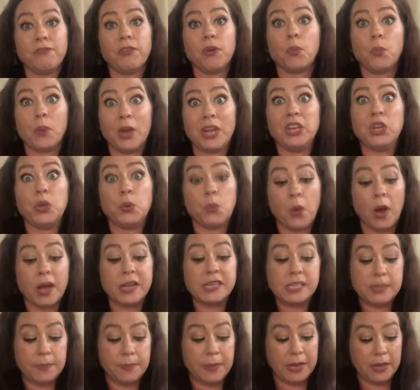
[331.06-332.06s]
for when you
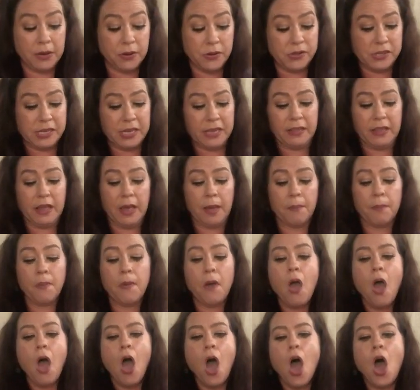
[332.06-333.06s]
want to be using them.
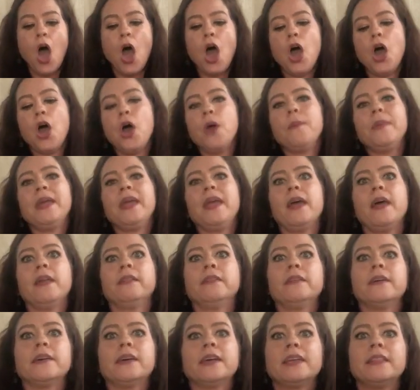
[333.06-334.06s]
Oh
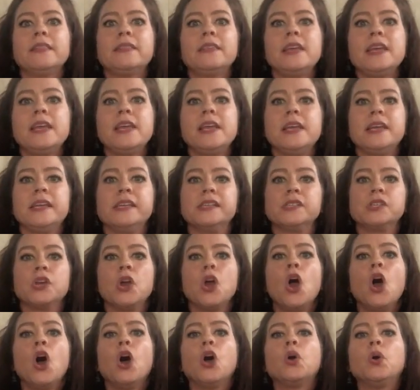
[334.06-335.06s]
man, look at these
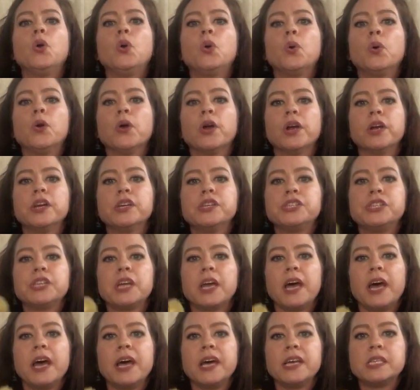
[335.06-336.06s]

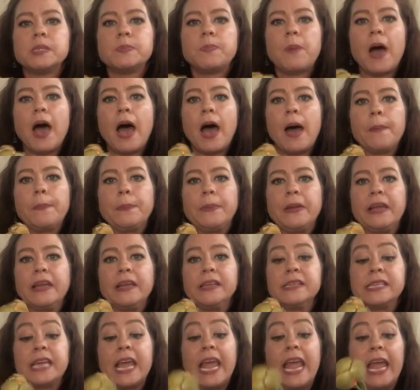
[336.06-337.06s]
gorgeous
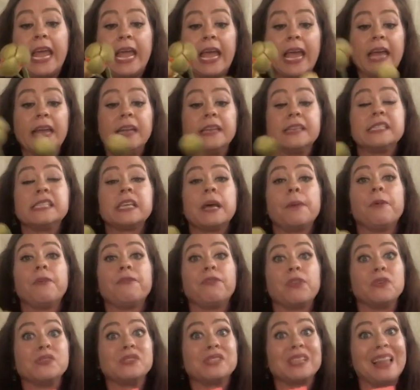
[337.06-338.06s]
poppies and some
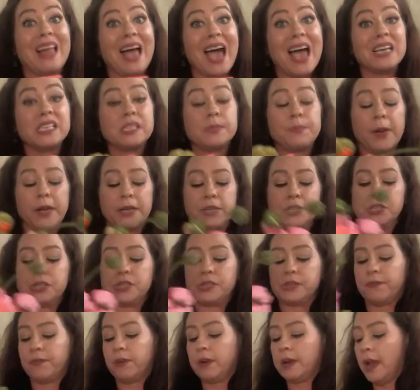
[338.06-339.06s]
of those last
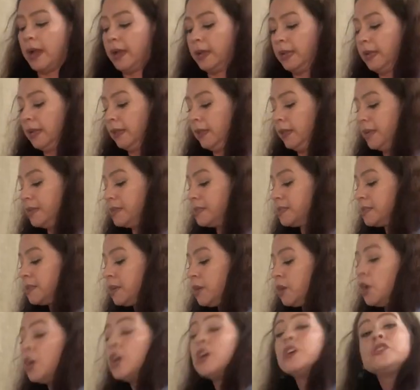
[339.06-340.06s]
bunches of ranunculus.
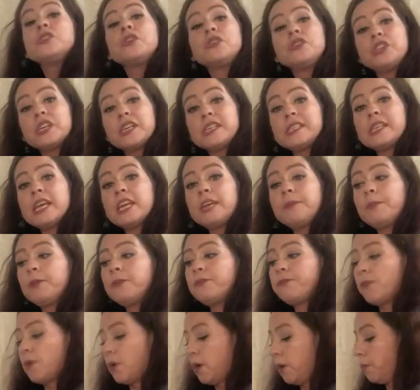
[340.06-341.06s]
So just like
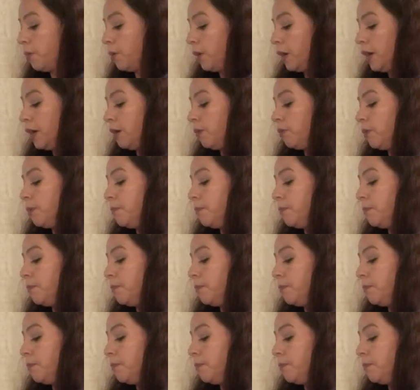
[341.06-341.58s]
before, we're gonna